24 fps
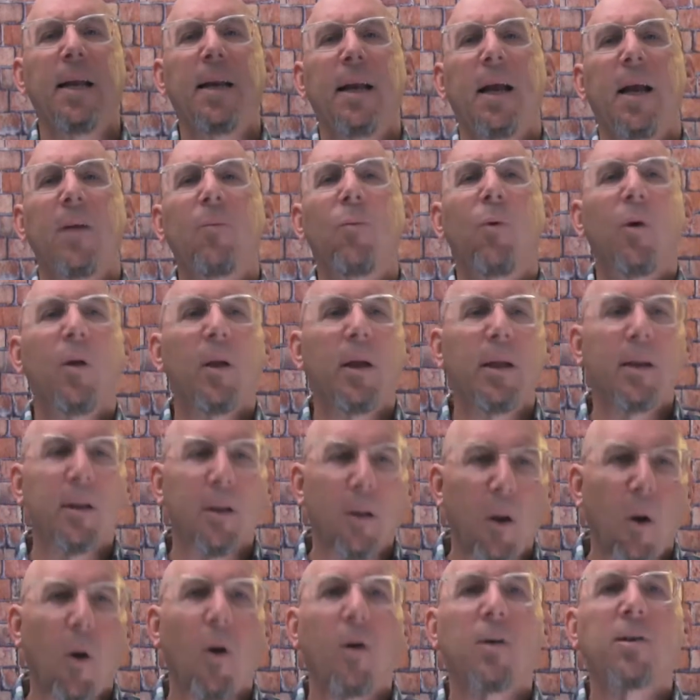and will
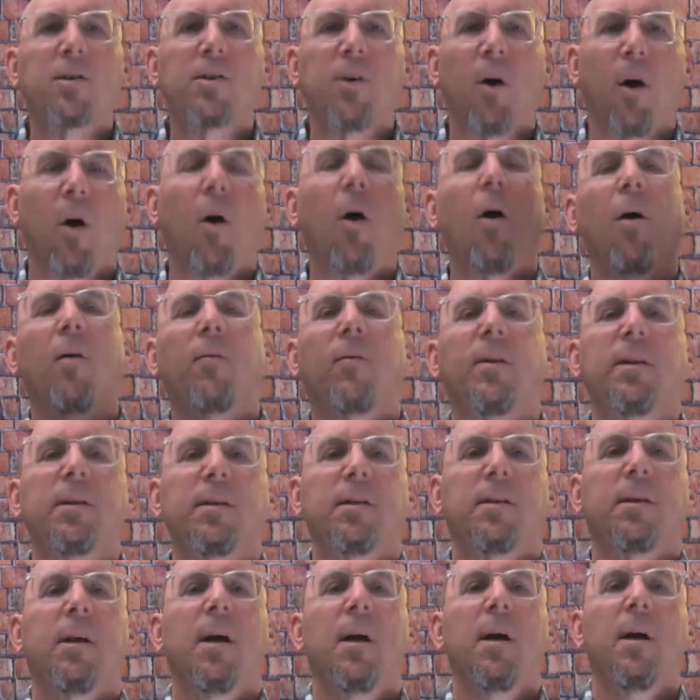enlarge the
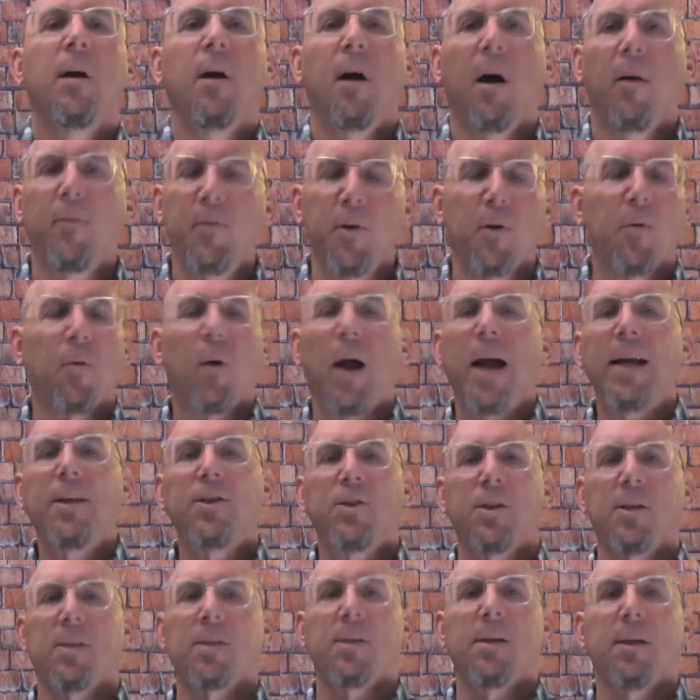harvest of your
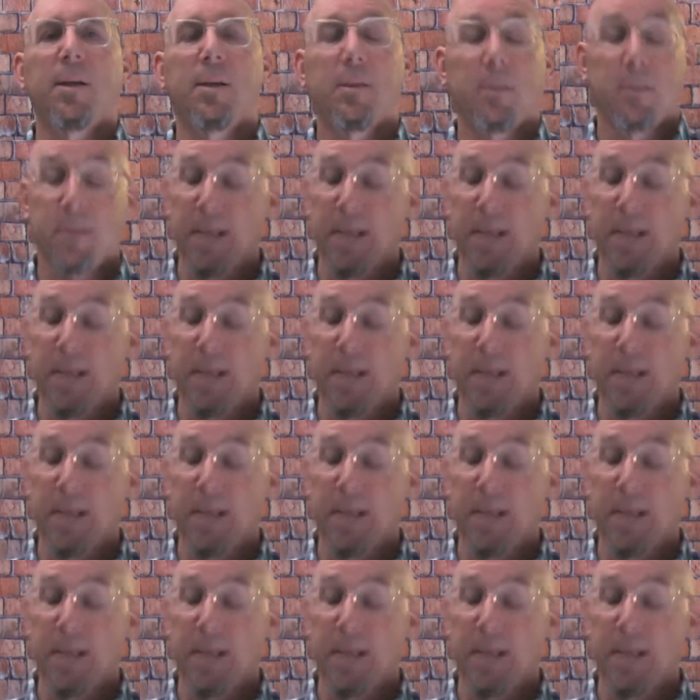righteousness.